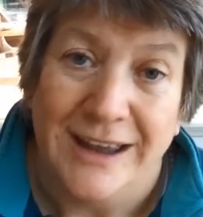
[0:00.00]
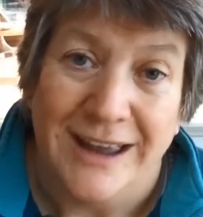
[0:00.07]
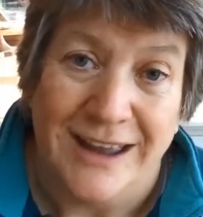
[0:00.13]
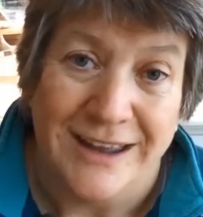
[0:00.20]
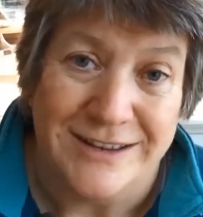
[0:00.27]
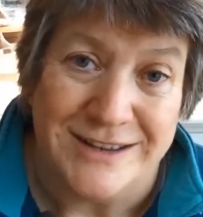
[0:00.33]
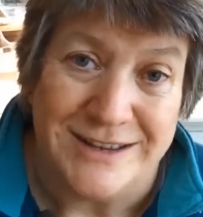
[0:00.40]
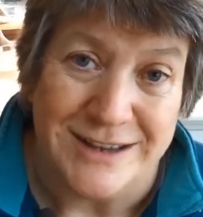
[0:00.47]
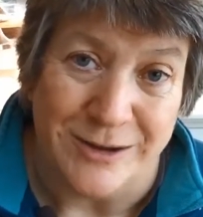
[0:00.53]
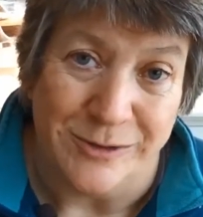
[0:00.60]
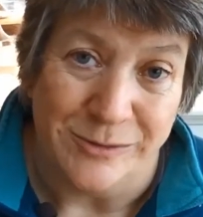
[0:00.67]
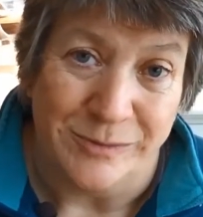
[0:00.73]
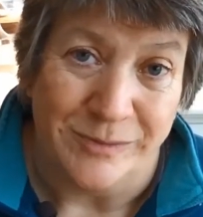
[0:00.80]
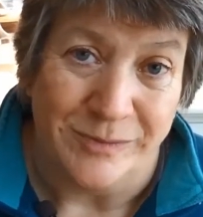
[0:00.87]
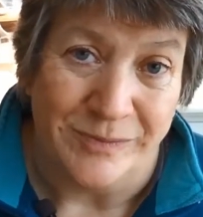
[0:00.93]
And so,
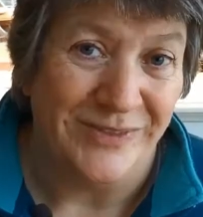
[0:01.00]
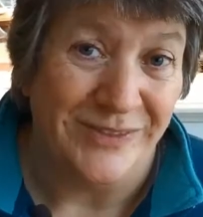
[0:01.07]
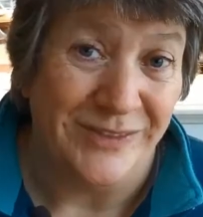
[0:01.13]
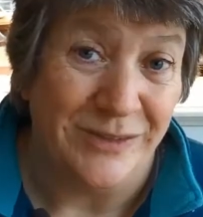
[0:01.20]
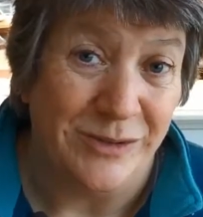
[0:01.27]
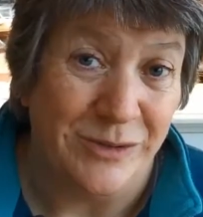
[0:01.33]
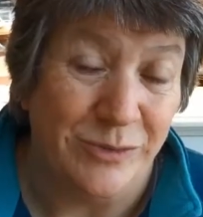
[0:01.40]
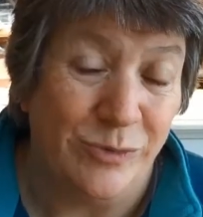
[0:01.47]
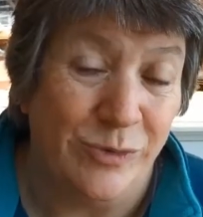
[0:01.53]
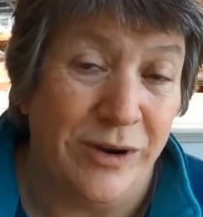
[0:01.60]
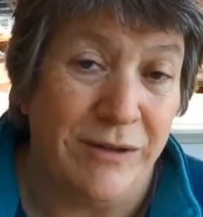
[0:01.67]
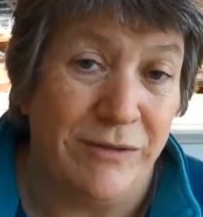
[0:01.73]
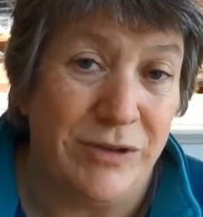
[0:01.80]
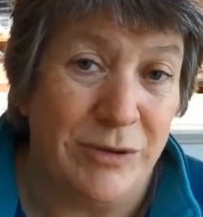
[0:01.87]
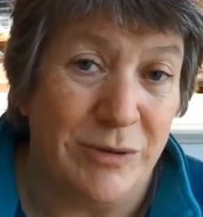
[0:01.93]

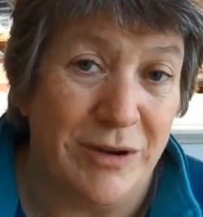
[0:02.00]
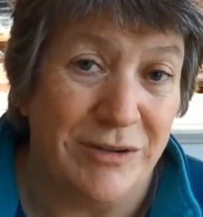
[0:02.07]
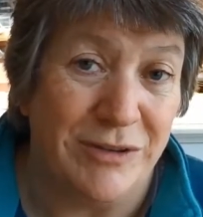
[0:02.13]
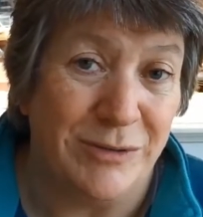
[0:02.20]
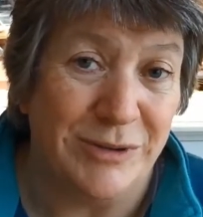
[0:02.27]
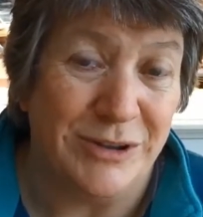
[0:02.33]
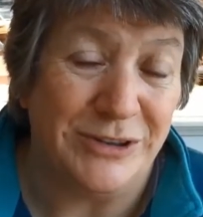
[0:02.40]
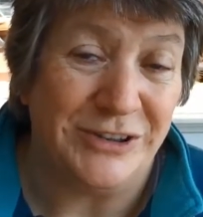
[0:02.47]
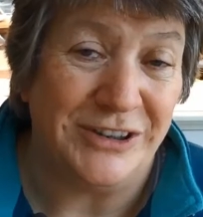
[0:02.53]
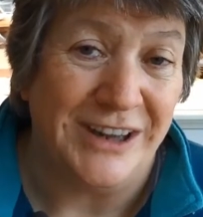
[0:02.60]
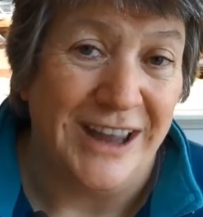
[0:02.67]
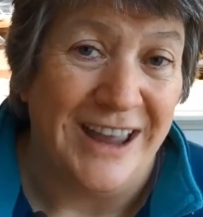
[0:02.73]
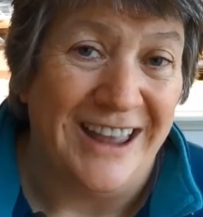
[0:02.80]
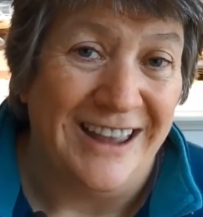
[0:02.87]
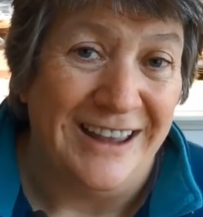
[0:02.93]
wherever you are in the world
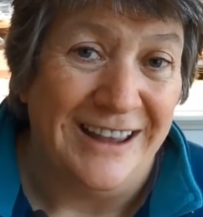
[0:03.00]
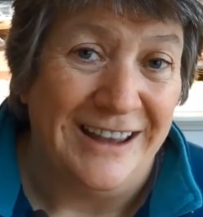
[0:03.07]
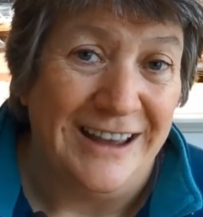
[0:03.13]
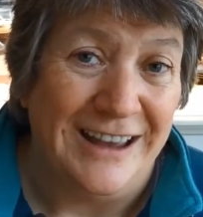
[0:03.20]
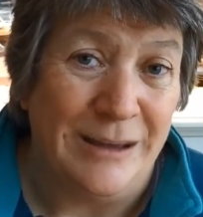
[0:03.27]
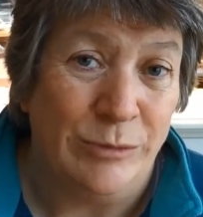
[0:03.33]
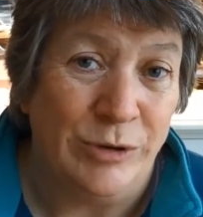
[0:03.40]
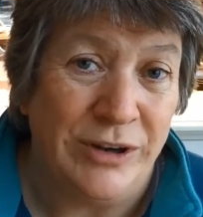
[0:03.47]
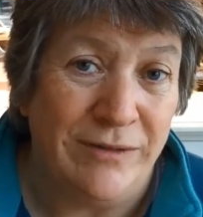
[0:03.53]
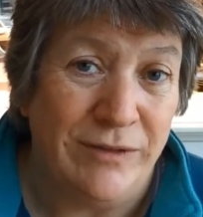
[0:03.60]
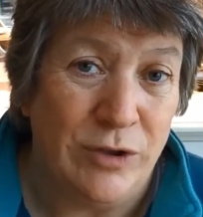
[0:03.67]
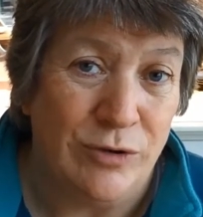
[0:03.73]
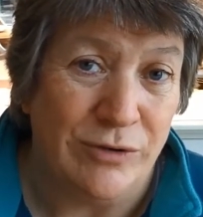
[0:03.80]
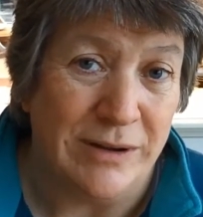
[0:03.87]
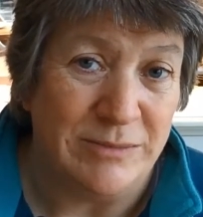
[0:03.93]
and whatever
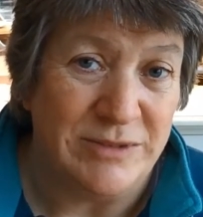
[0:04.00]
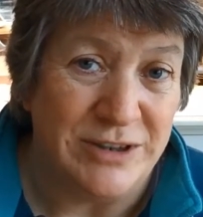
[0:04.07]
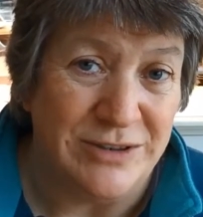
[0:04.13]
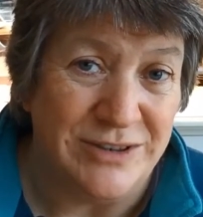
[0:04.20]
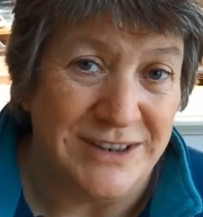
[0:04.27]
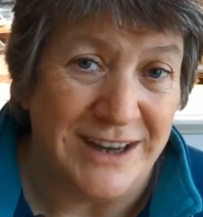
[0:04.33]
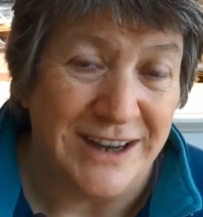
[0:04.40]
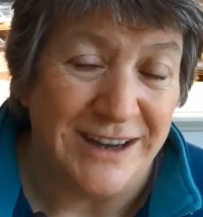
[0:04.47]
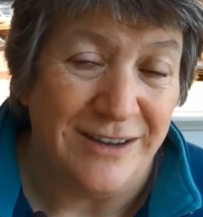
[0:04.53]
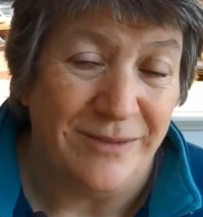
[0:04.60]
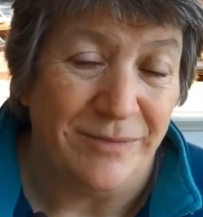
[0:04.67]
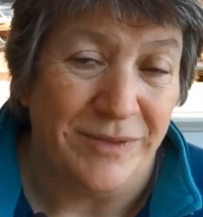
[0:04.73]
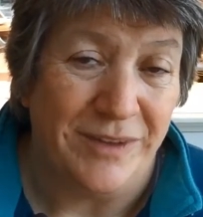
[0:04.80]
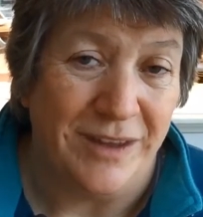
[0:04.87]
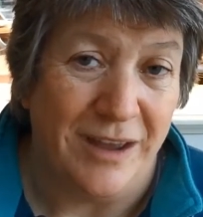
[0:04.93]
you're up to today,
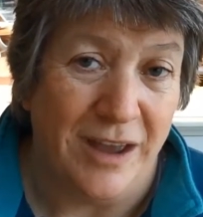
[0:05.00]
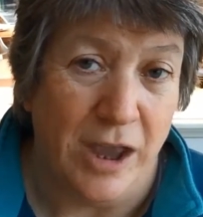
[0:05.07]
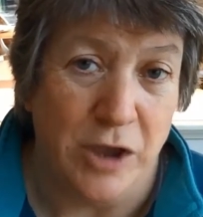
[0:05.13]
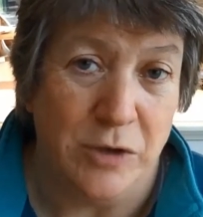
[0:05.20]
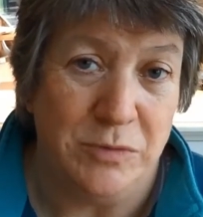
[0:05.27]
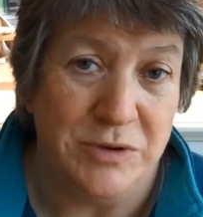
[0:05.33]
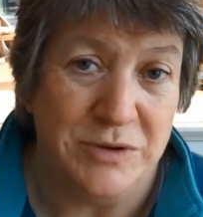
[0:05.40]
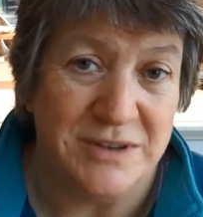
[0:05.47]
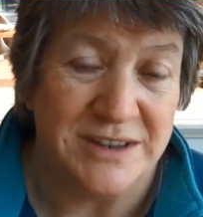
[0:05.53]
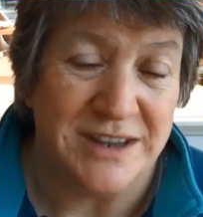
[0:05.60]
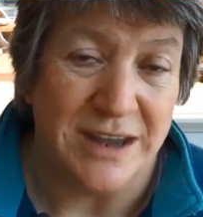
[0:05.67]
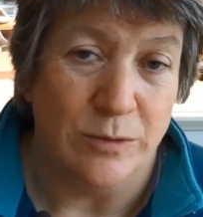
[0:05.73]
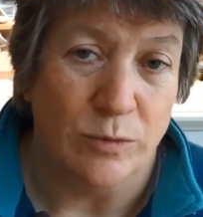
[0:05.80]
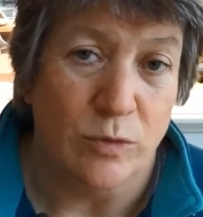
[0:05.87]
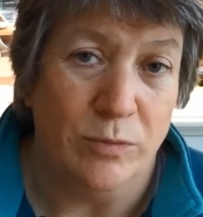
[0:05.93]
I hope you
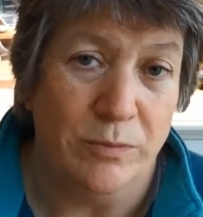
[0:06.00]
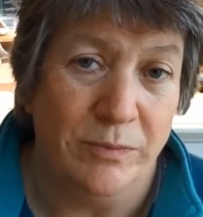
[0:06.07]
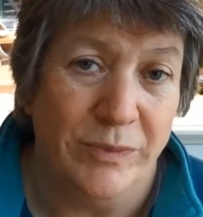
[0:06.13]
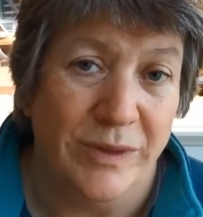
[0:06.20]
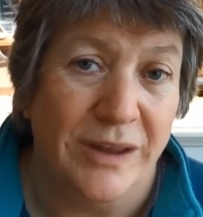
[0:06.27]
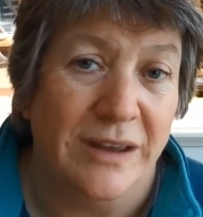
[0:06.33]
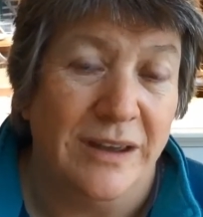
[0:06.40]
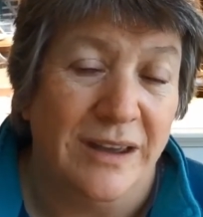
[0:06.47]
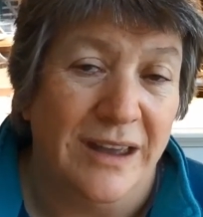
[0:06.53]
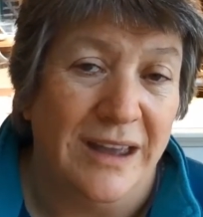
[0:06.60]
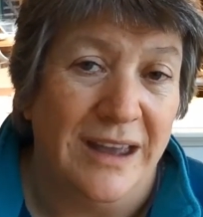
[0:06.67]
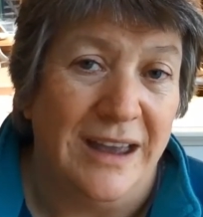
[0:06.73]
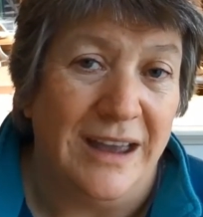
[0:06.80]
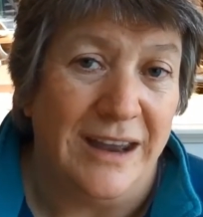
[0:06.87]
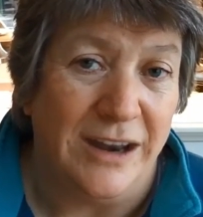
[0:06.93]
stay warm
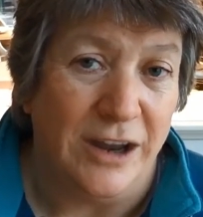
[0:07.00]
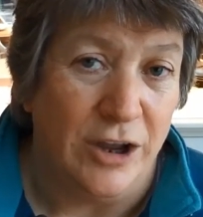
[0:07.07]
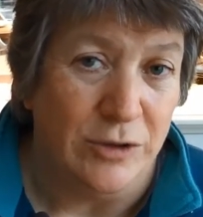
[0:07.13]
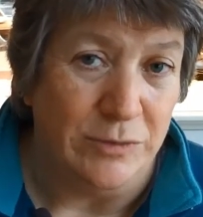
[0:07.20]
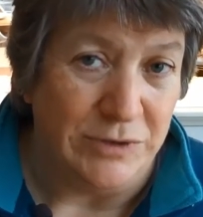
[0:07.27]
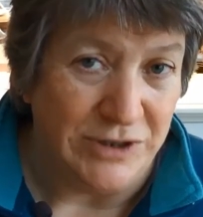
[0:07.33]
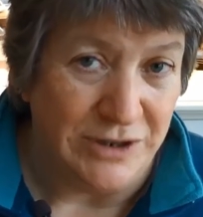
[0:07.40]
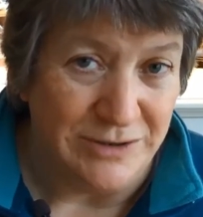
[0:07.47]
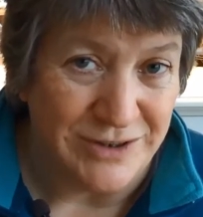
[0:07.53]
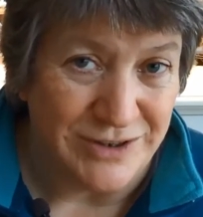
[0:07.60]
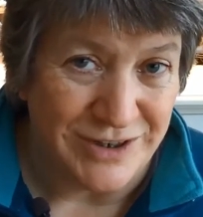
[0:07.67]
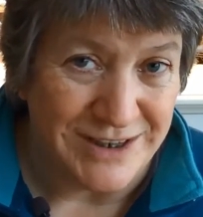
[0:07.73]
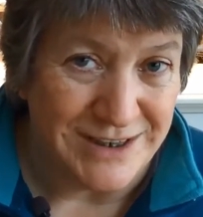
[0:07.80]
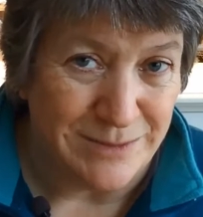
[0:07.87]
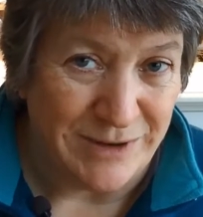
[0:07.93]
and I hope you don't
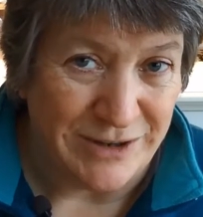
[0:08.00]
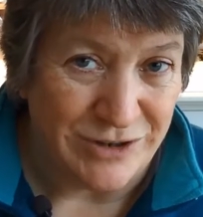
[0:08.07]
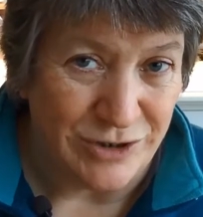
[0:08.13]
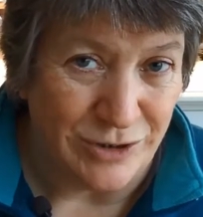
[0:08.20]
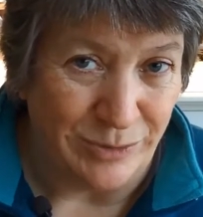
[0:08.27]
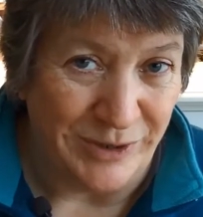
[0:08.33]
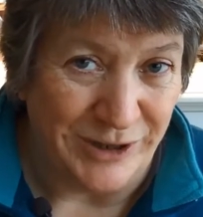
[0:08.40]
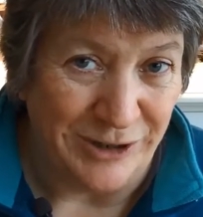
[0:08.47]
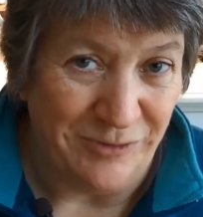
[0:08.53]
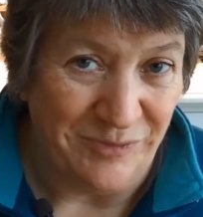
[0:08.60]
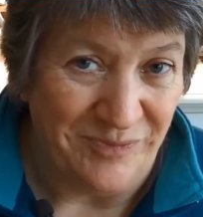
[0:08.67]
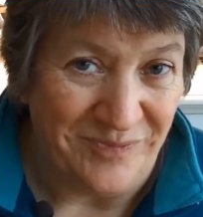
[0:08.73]
stress about shopping.